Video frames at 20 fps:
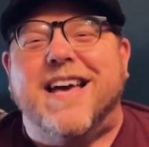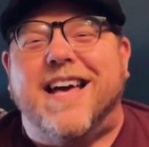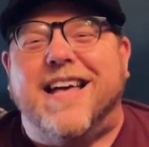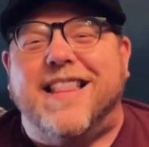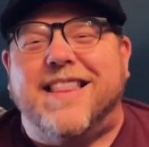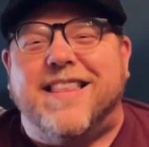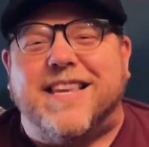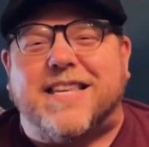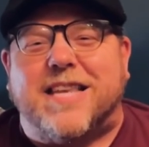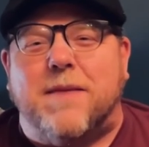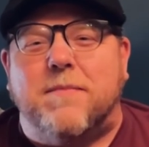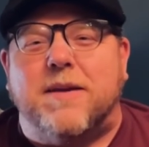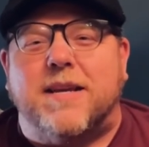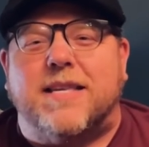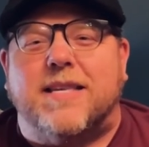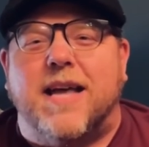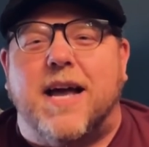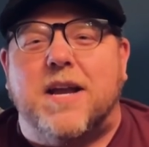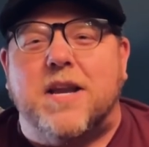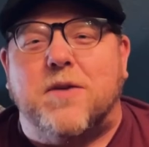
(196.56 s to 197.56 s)
This coming
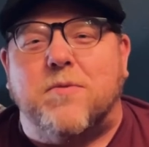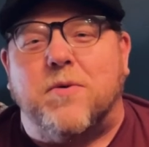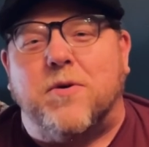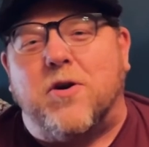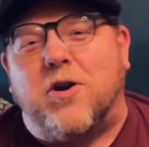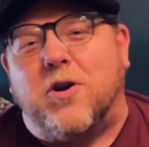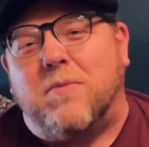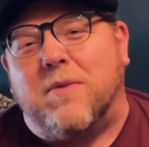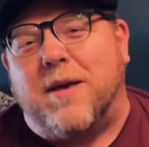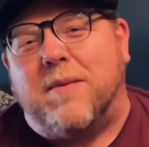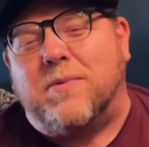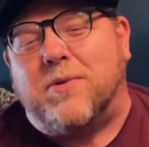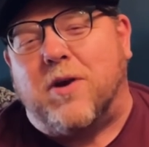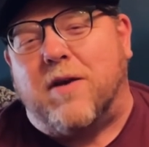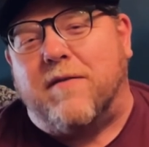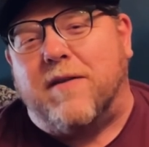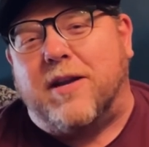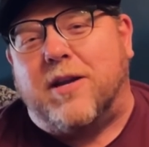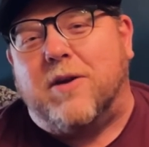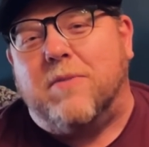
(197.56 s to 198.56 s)
Sunday, we're going to be
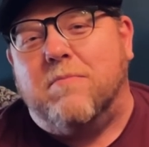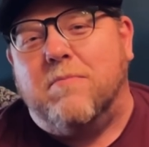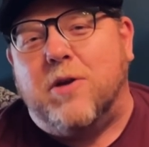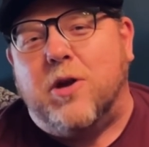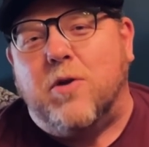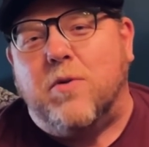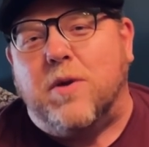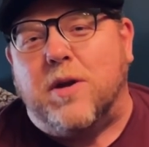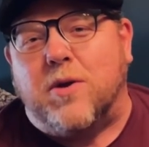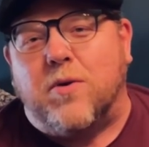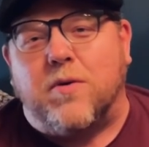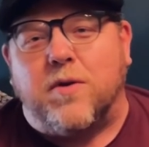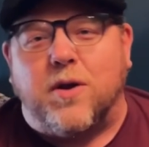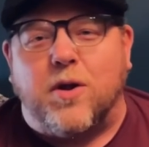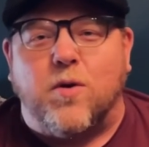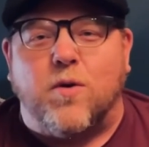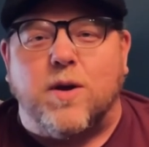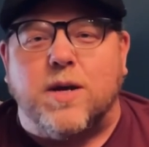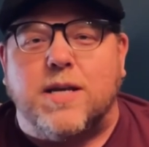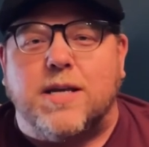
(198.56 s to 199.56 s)
observing communion or the
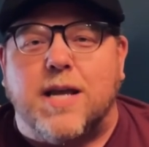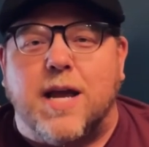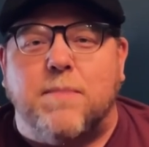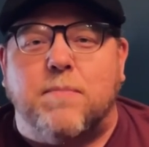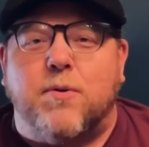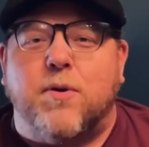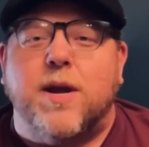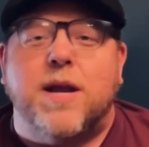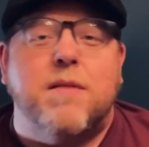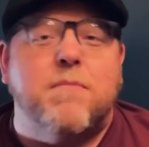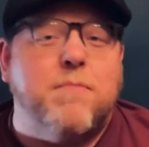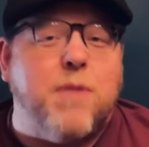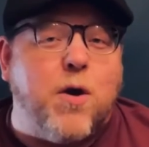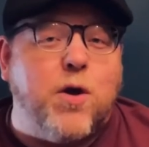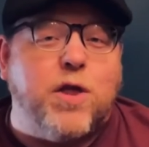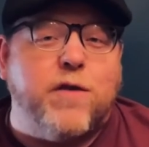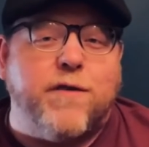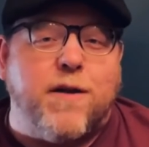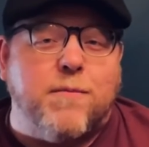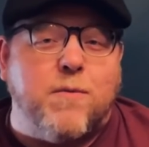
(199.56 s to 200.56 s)
Lord's Supper in
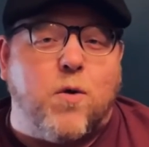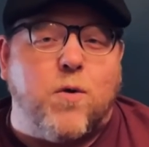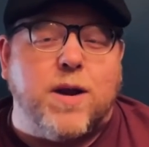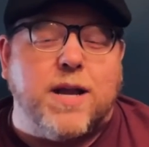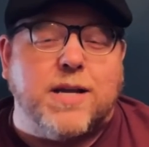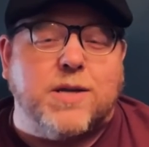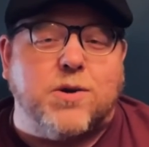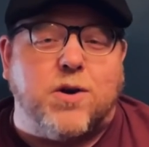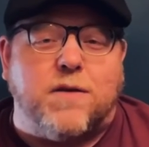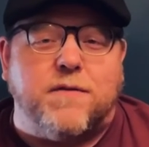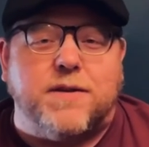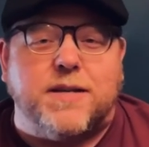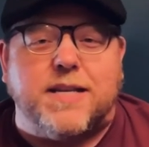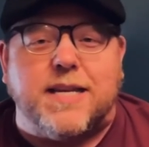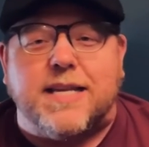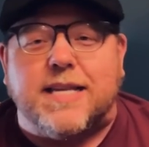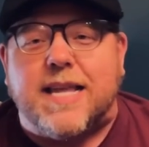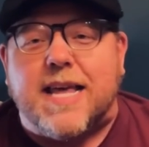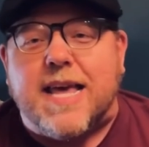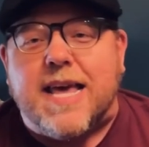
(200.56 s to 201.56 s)
both of our morning
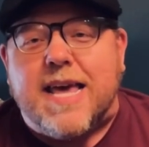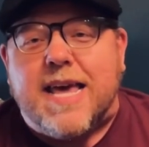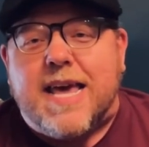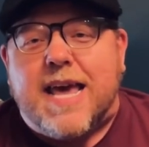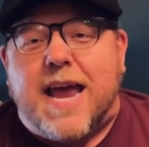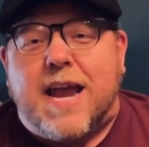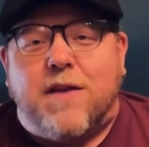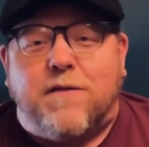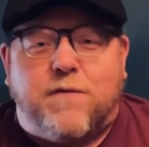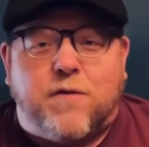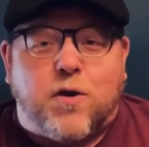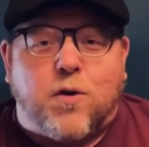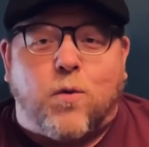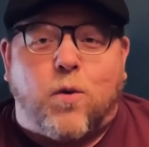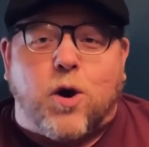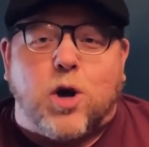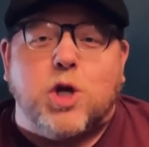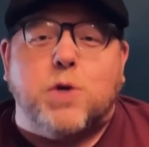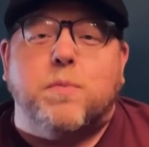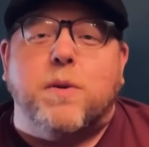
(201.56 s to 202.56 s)
services. And if you're
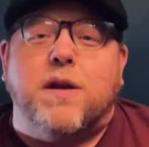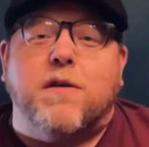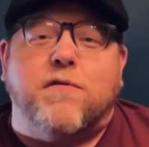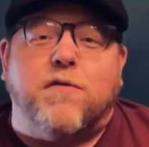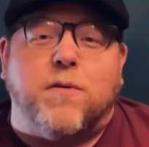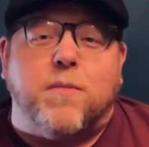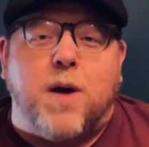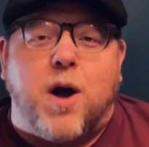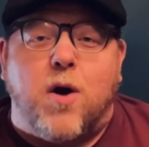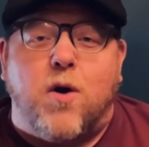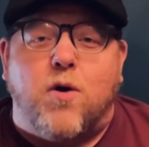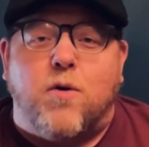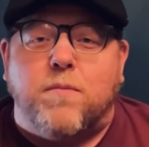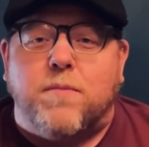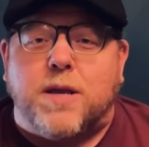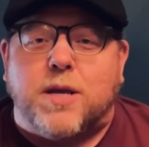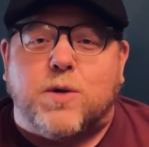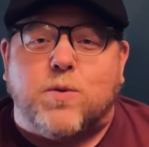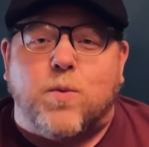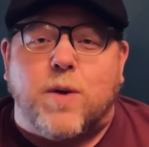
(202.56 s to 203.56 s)
worshiping from home
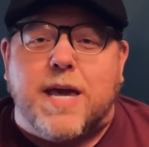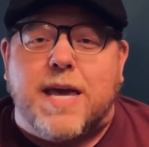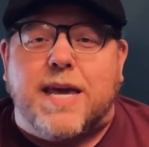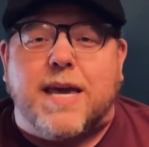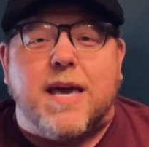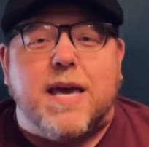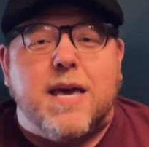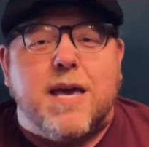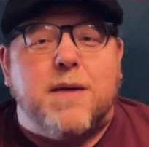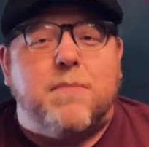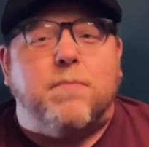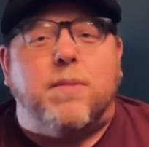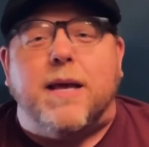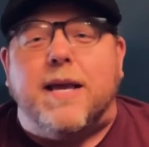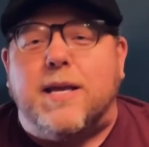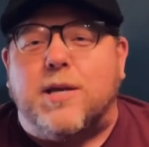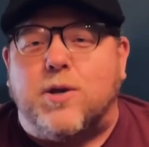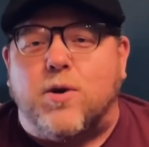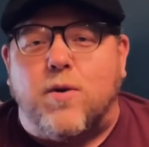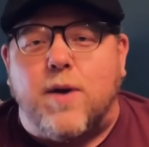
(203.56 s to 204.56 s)
this week,
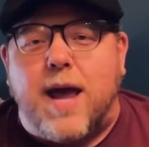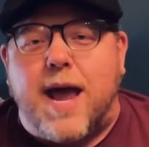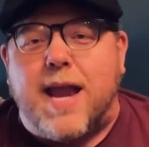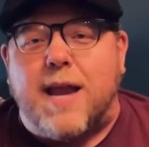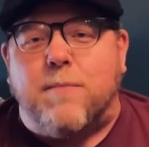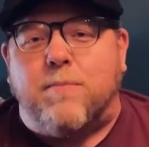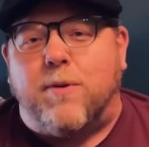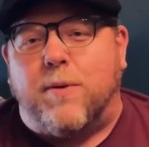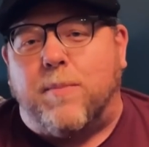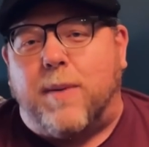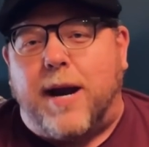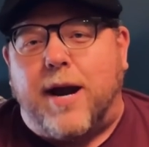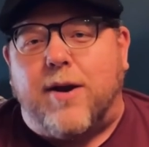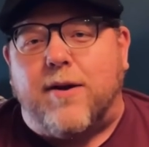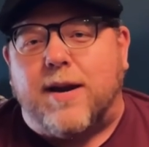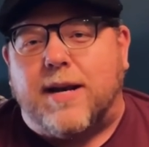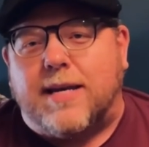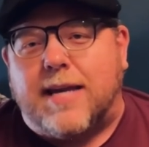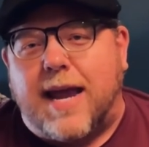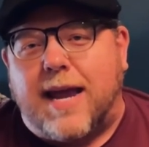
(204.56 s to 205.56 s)
please go ahead and prepare
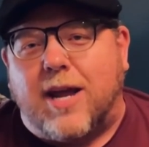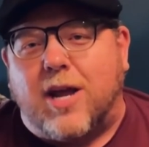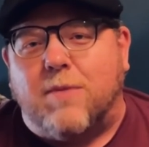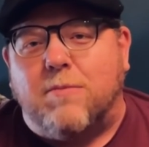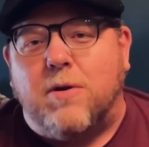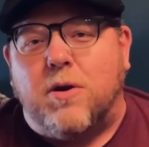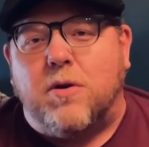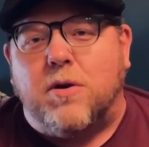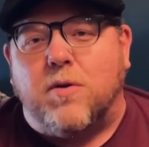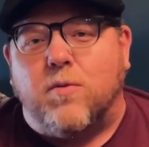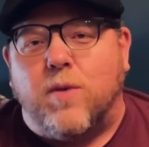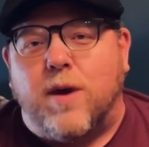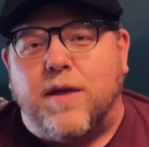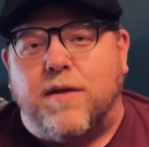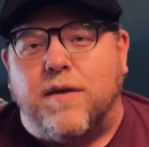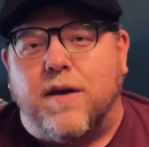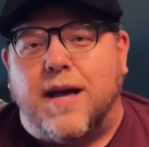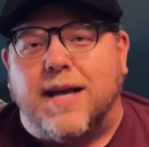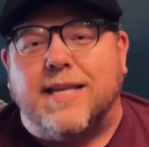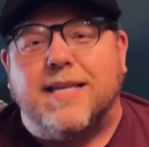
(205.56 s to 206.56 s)
to take communion
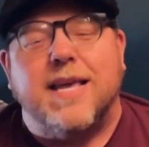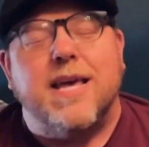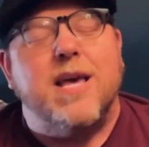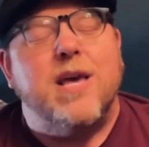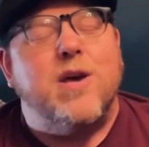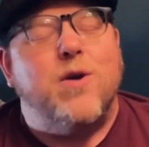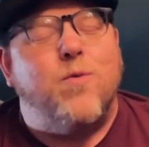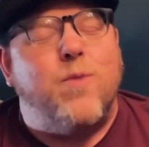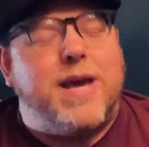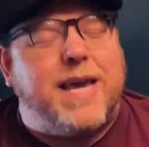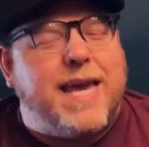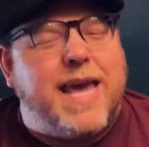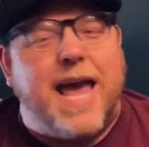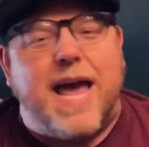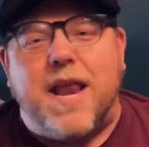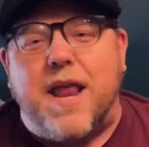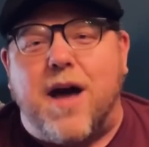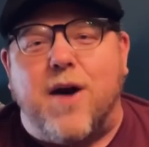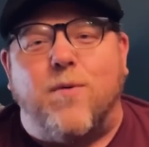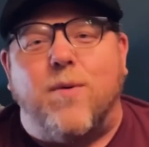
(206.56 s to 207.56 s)
with us. We
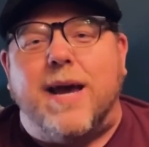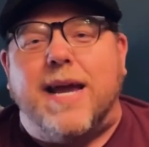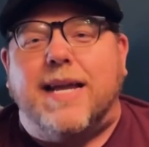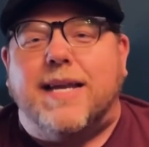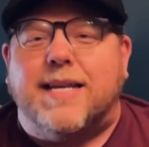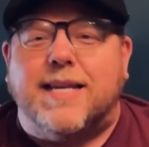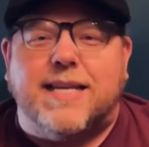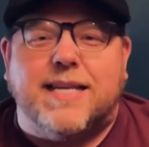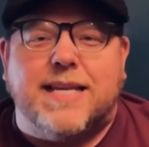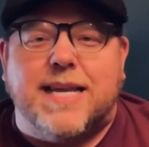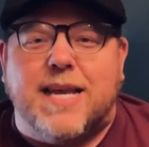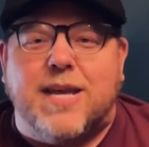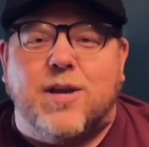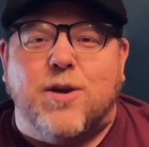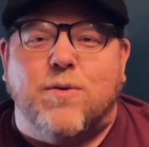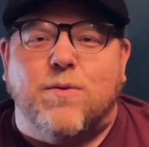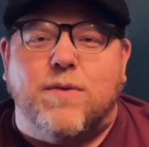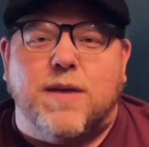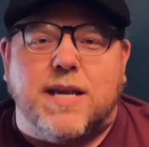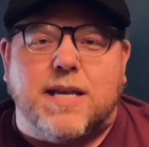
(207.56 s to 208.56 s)
cannot wait to see
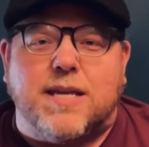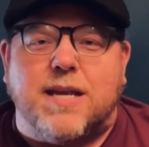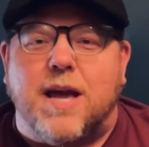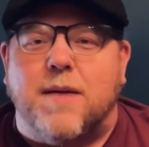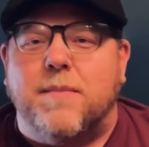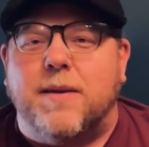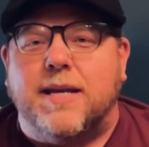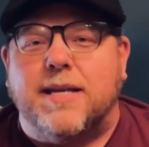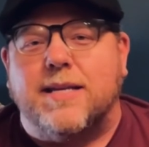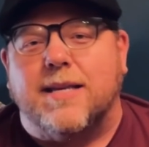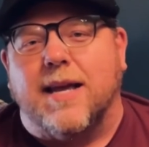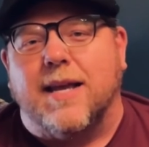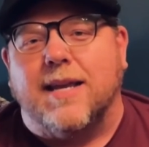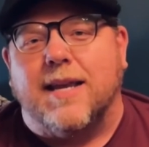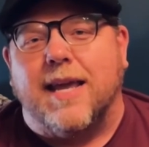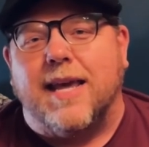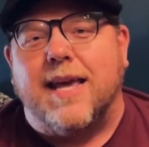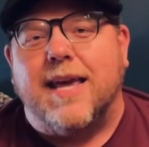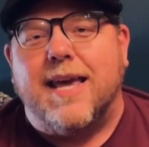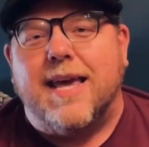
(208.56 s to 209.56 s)
you this coming
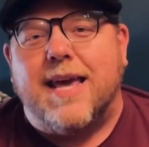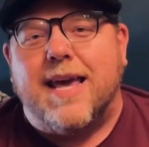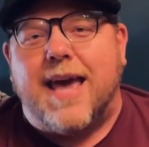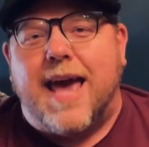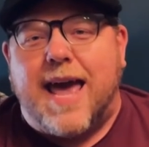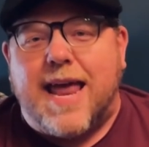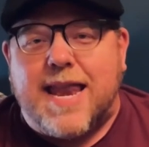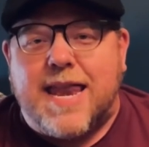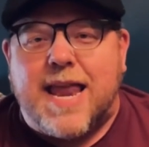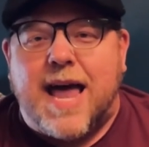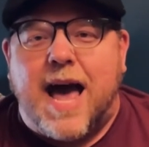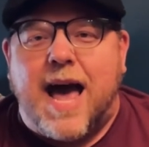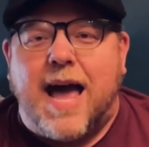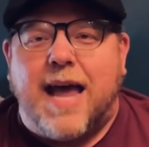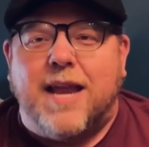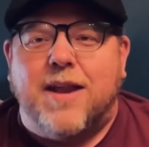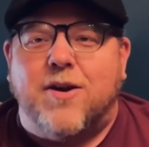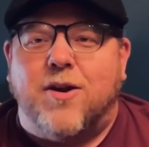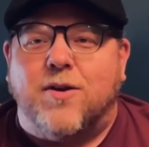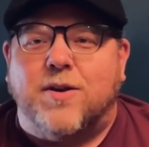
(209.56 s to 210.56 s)
Sunday at
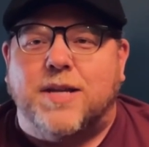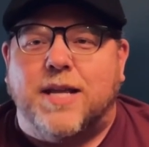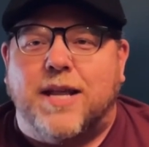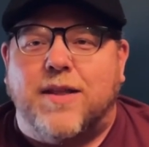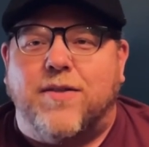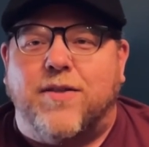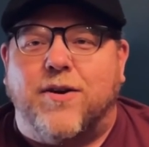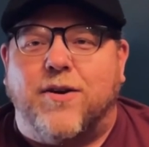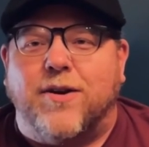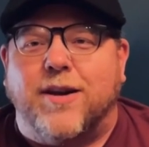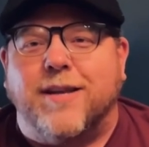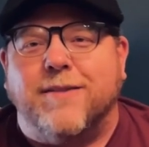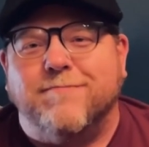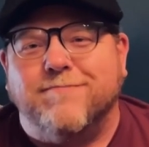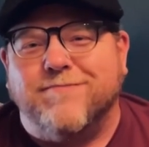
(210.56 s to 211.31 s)
9 or 10:30.